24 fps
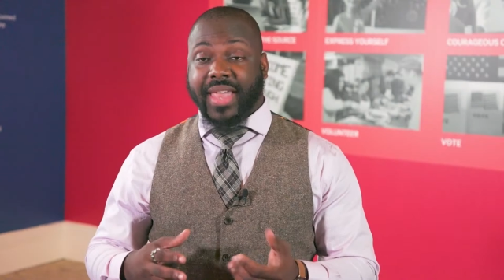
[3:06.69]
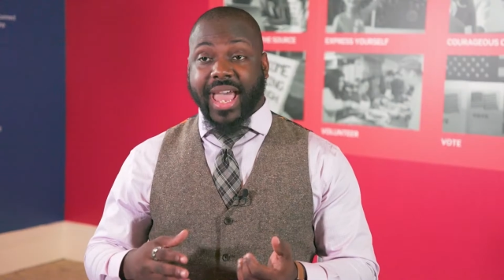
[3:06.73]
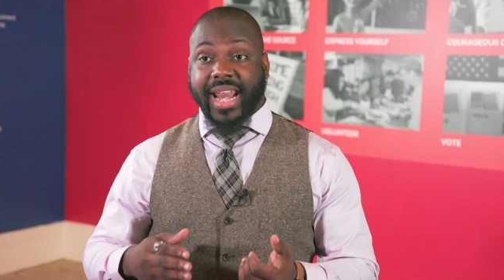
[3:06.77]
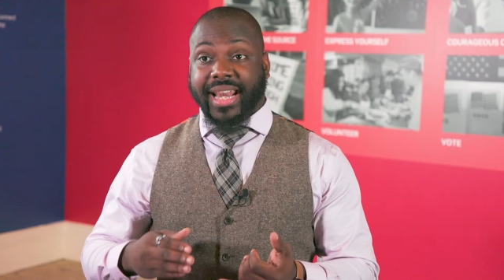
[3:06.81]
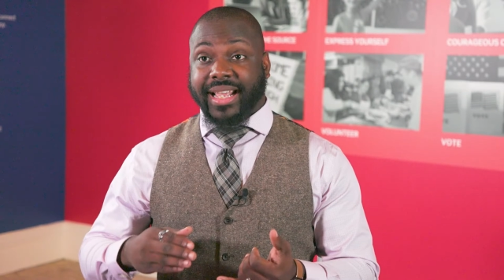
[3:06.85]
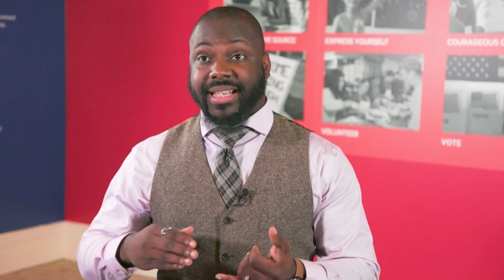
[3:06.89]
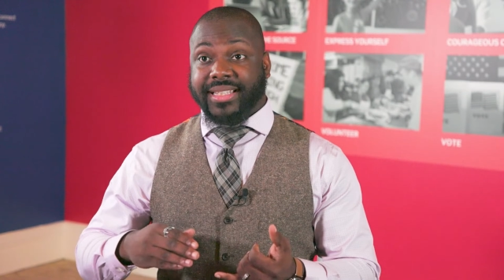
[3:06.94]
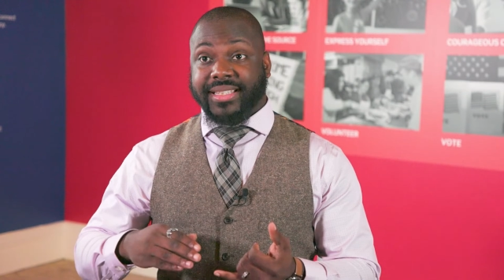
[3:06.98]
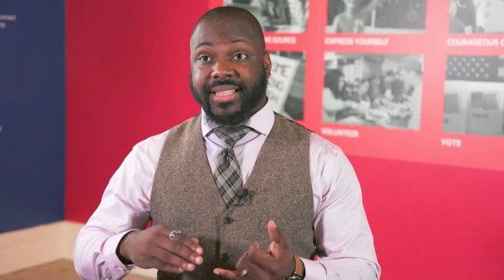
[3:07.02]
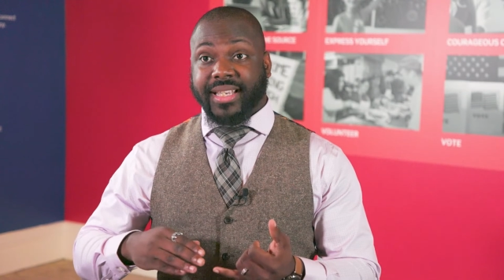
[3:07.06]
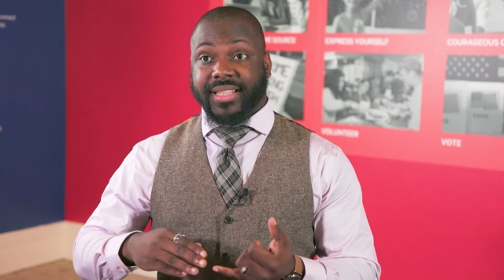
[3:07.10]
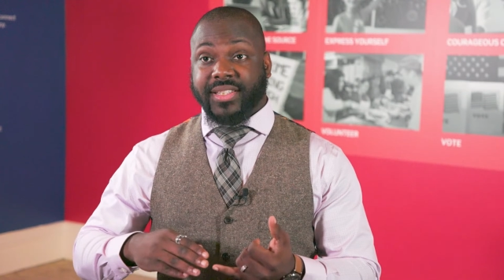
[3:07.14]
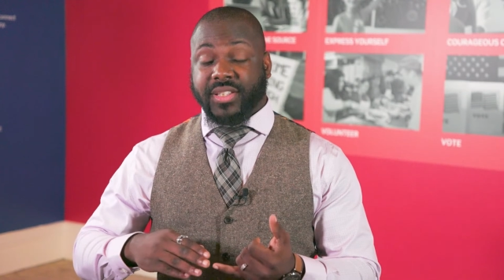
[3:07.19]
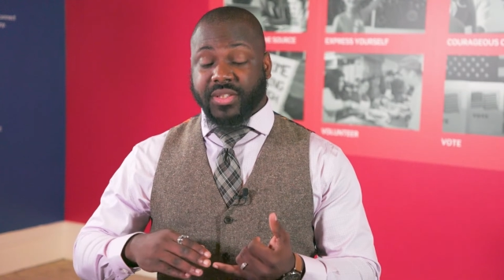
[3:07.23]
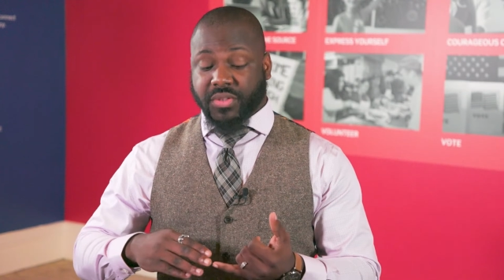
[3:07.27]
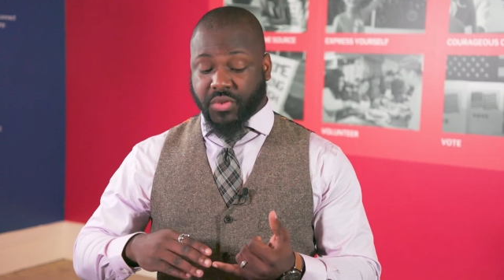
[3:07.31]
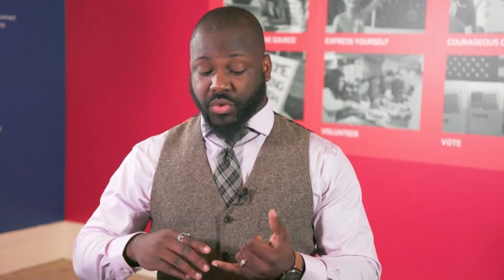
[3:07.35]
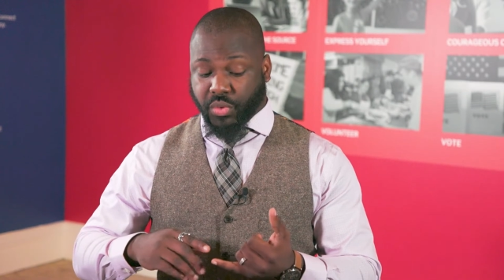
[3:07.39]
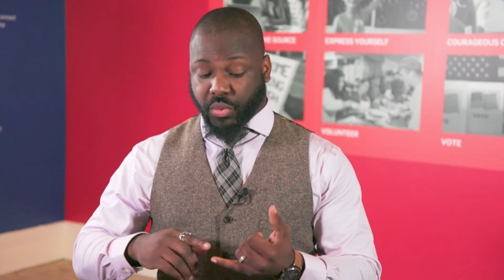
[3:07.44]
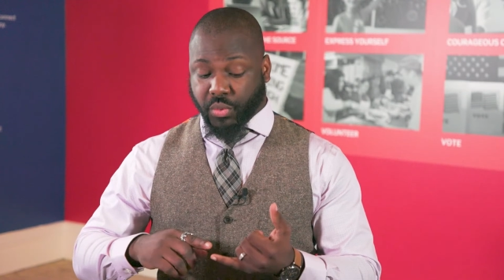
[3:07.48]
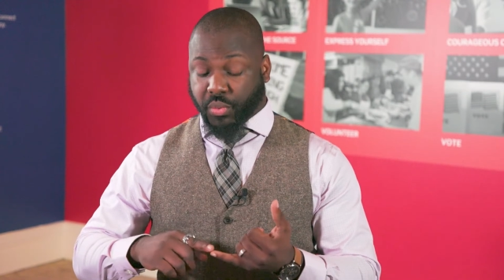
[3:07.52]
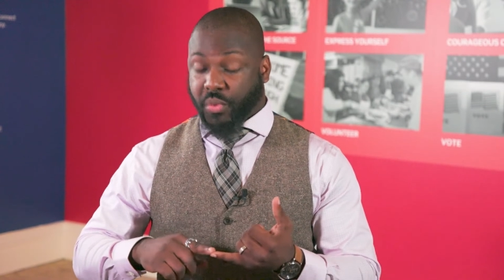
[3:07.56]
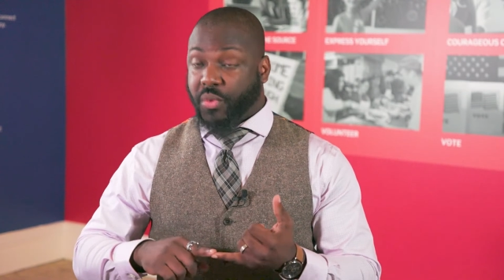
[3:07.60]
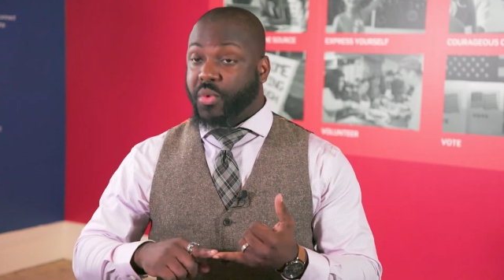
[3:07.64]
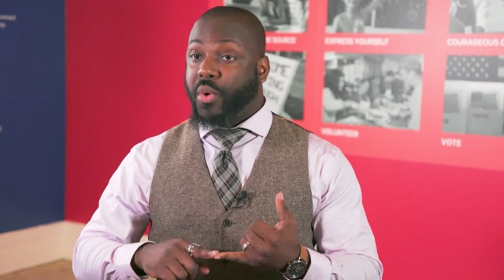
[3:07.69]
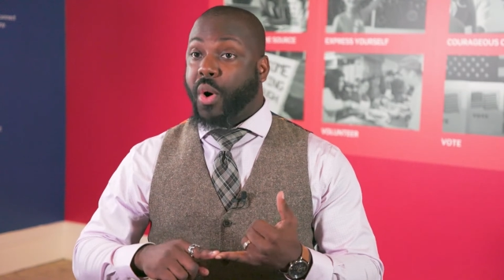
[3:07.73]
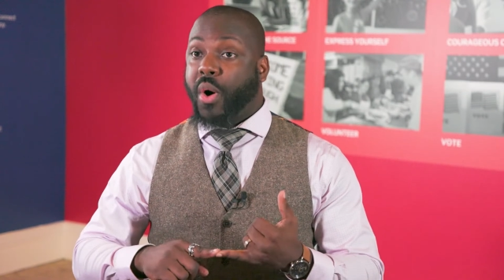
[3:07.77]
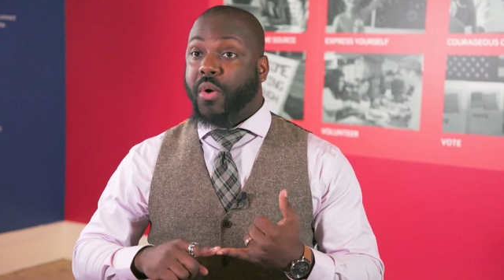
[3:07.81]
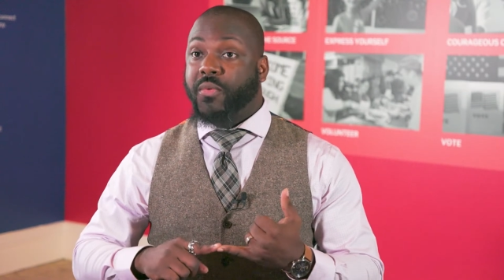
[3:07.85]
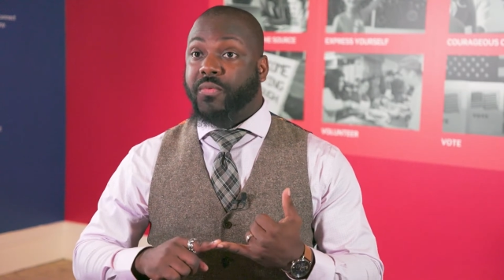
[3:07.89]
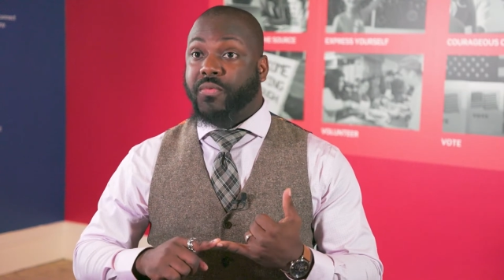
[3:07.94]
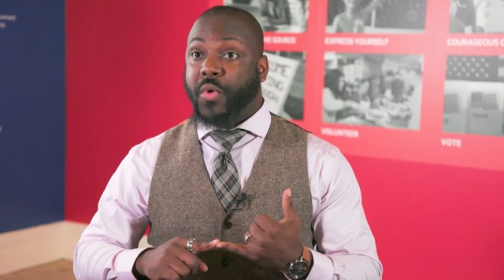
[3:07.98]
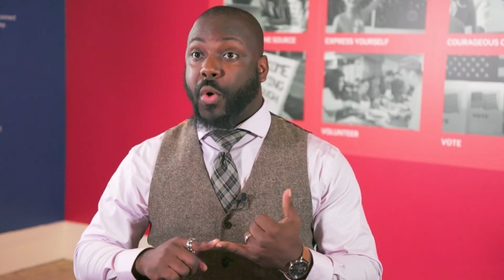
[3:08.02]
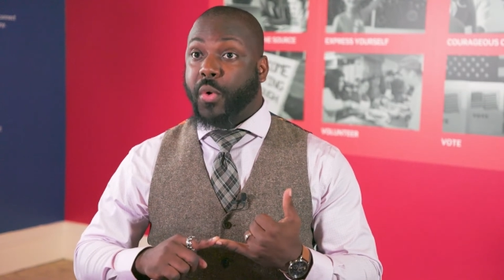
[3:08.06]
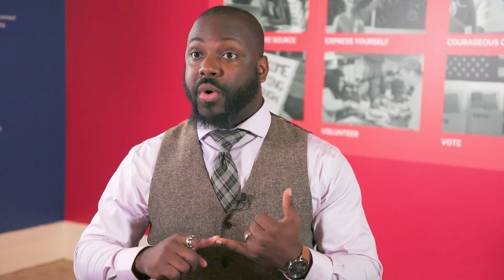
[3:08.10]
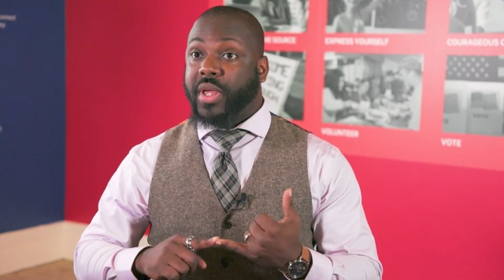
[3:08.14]
that exists through our
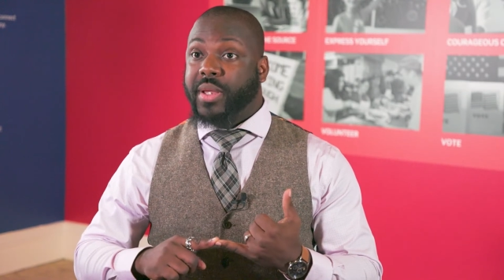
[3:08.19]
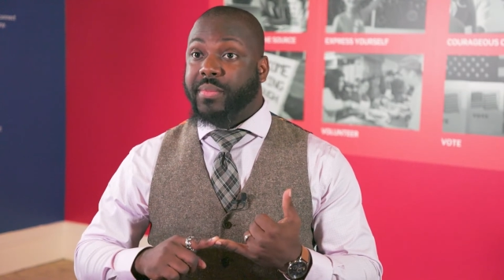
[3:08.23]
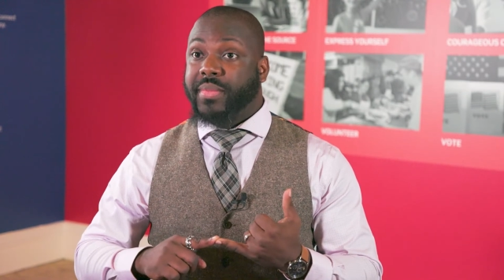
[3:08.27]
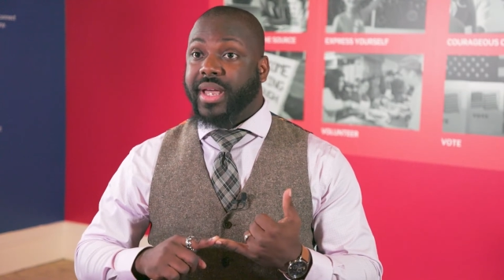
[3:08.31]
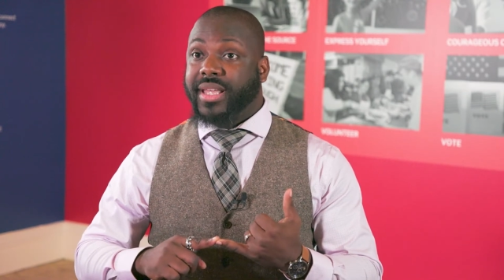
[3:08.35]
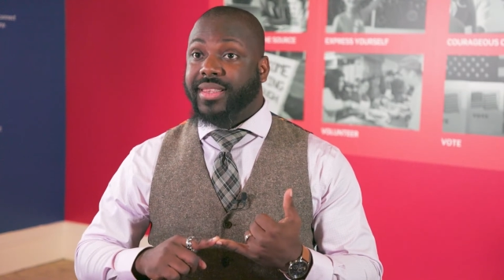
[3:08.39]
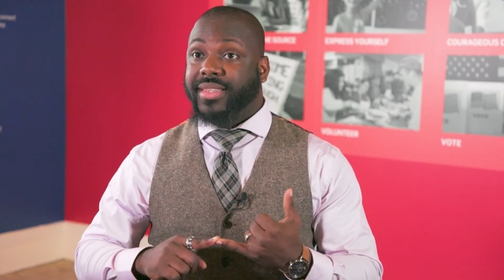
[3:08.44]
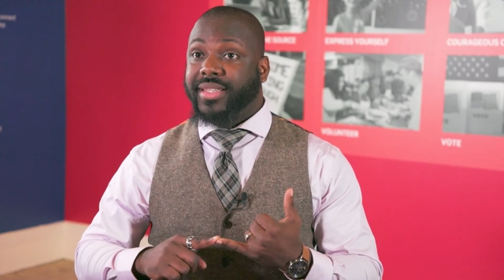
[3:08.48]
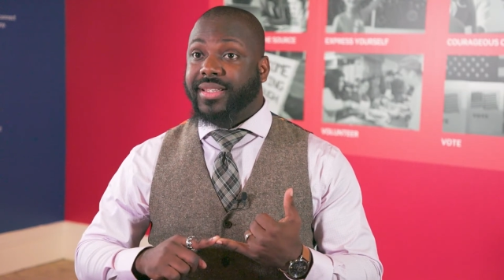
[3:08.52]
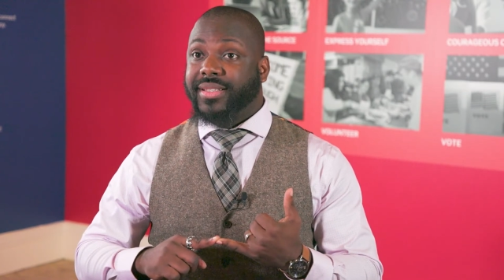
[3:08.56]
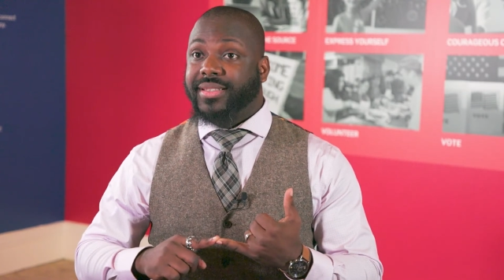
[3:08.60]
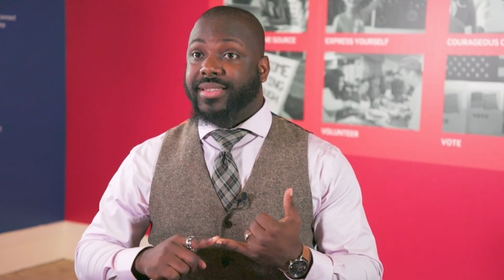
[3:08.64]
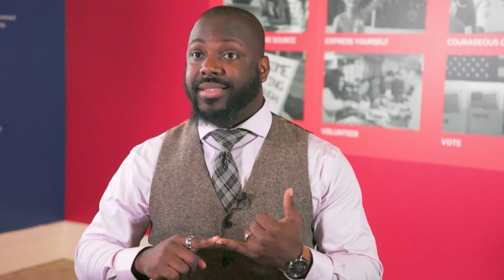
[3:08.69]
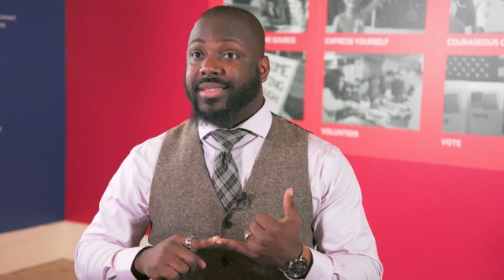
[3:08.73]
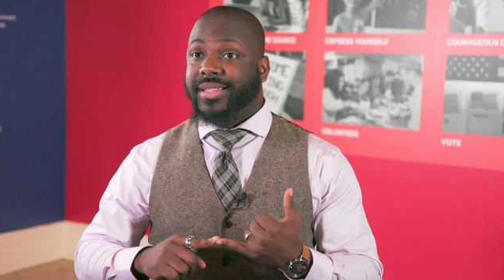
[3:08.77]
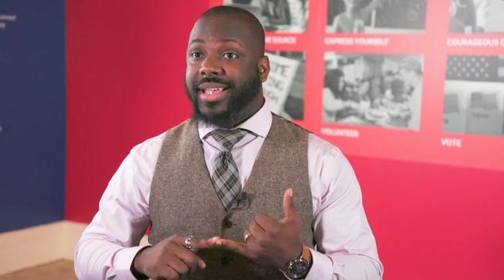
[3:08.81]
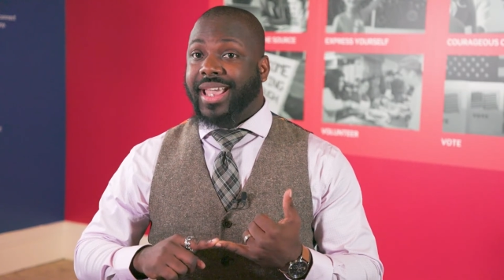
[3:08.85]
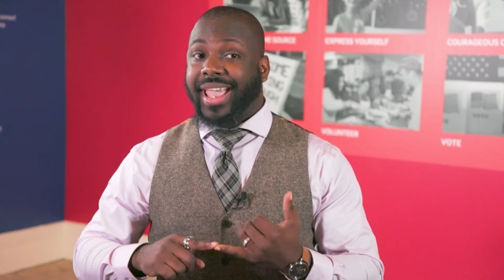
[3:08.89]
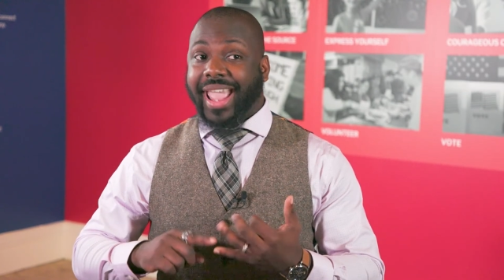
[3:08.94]
voting methods